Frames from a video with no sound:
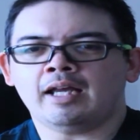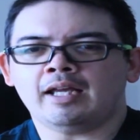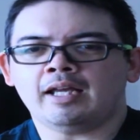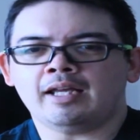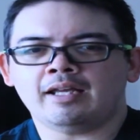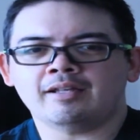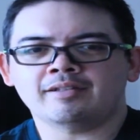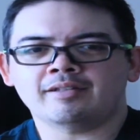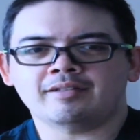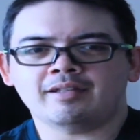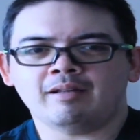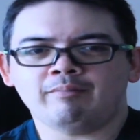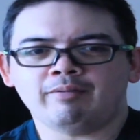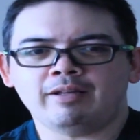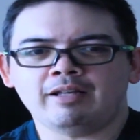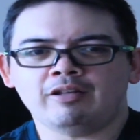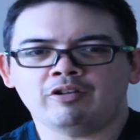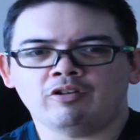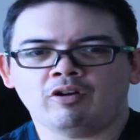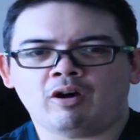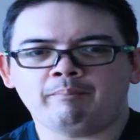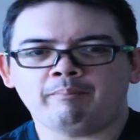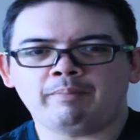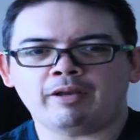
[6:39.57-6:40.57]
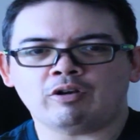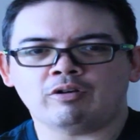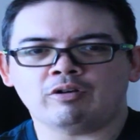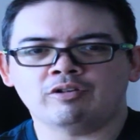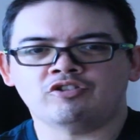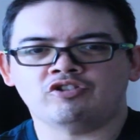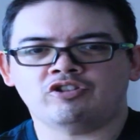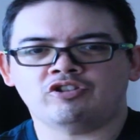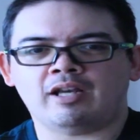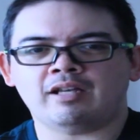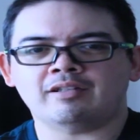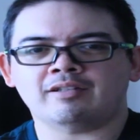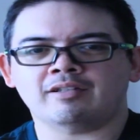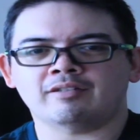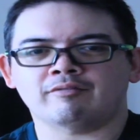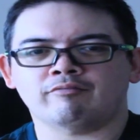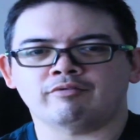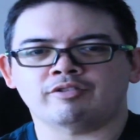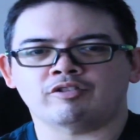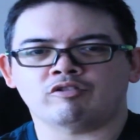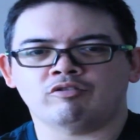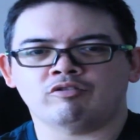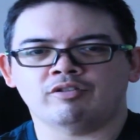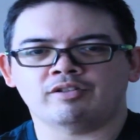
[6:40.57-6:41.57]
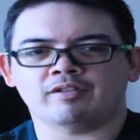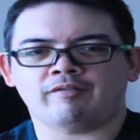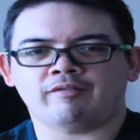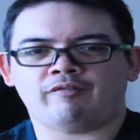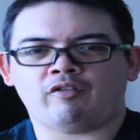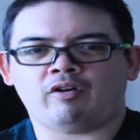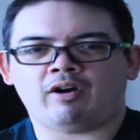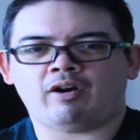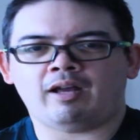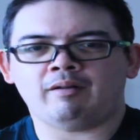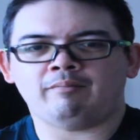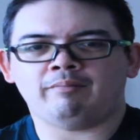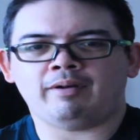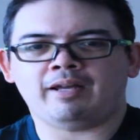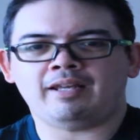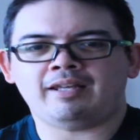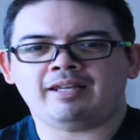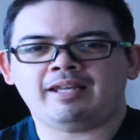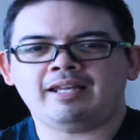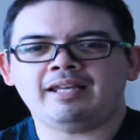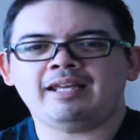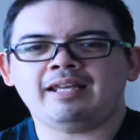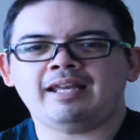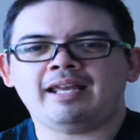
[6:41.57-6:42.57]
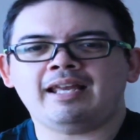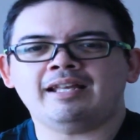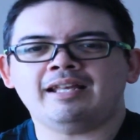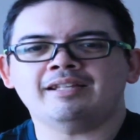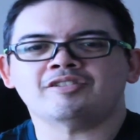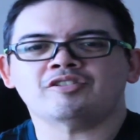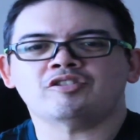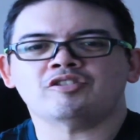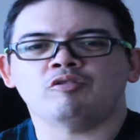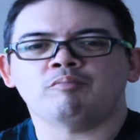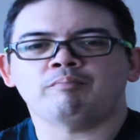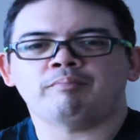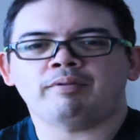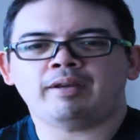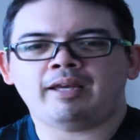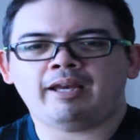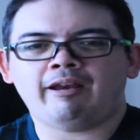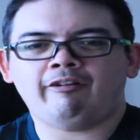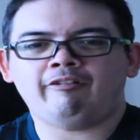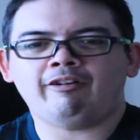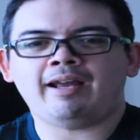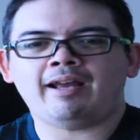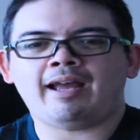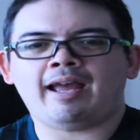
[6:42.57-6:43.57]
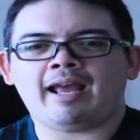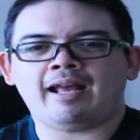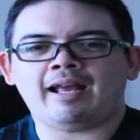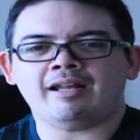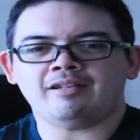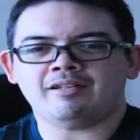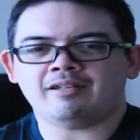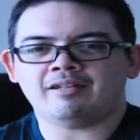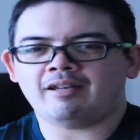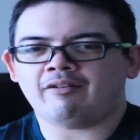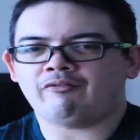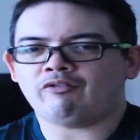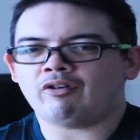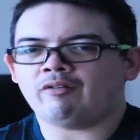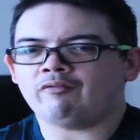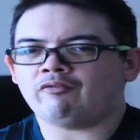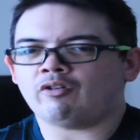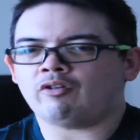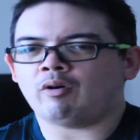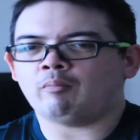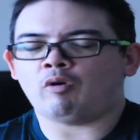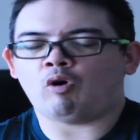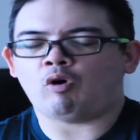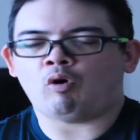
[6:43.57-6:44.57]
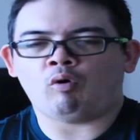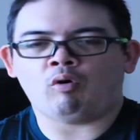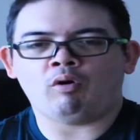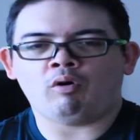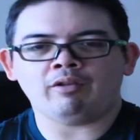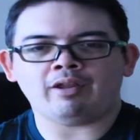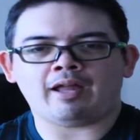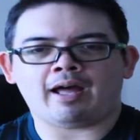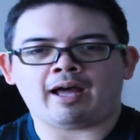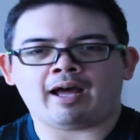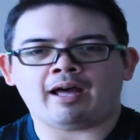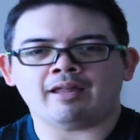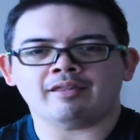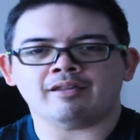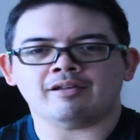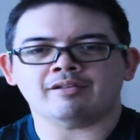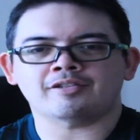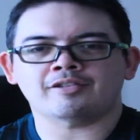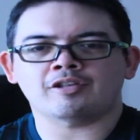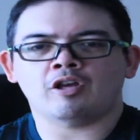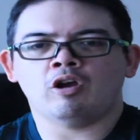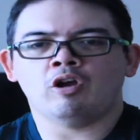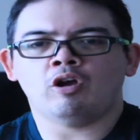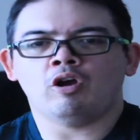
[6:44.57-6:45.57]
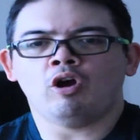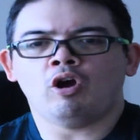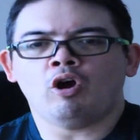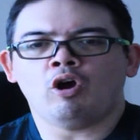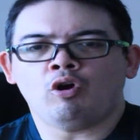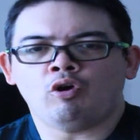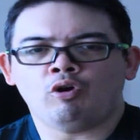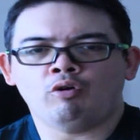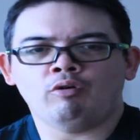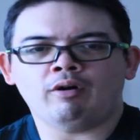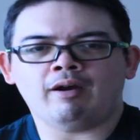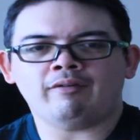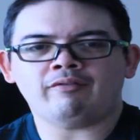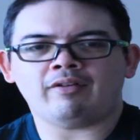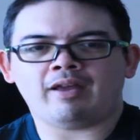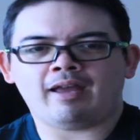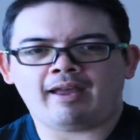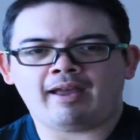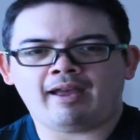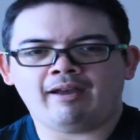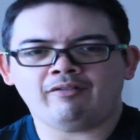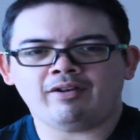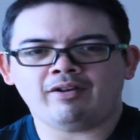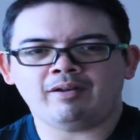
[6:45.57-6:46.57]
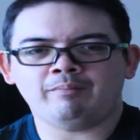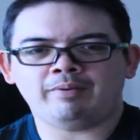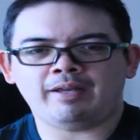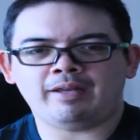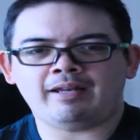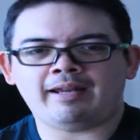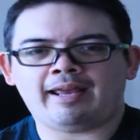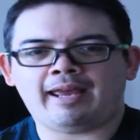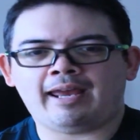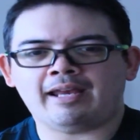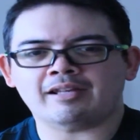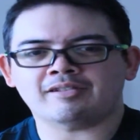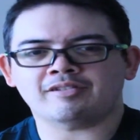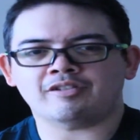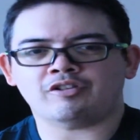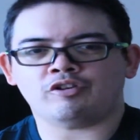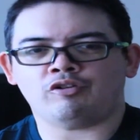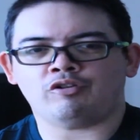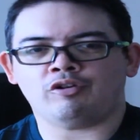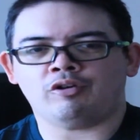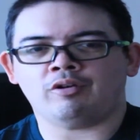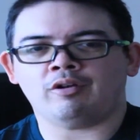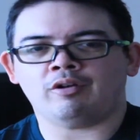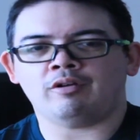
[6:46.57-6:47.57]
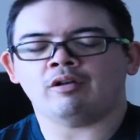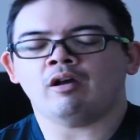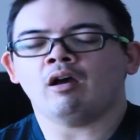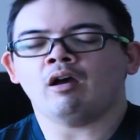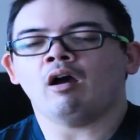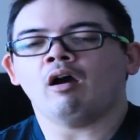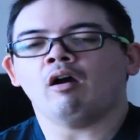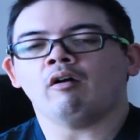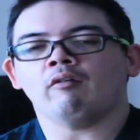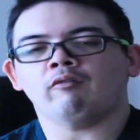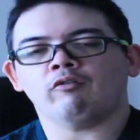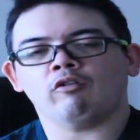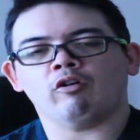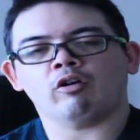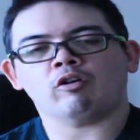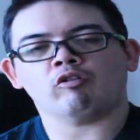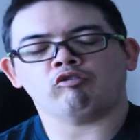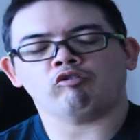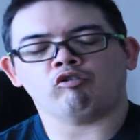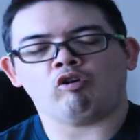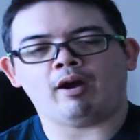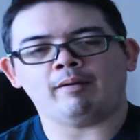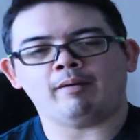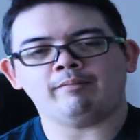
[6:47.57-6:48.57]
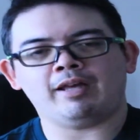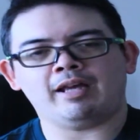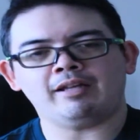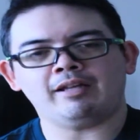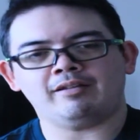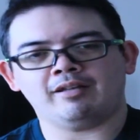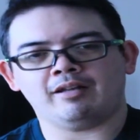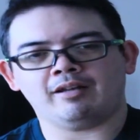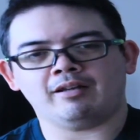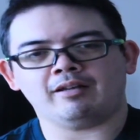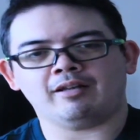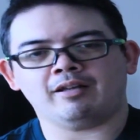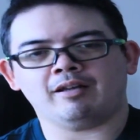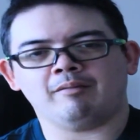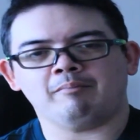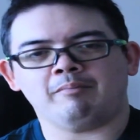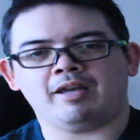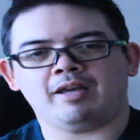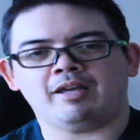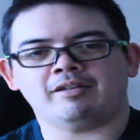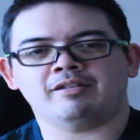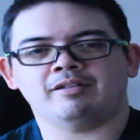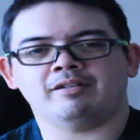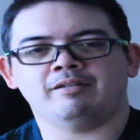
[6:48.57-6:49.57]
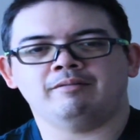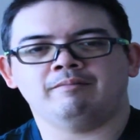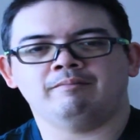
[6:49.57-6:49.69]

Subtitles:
is simply not because Jesus was crucified, but he is superior and different from all others who have ever been executed for a crime they didn't commit.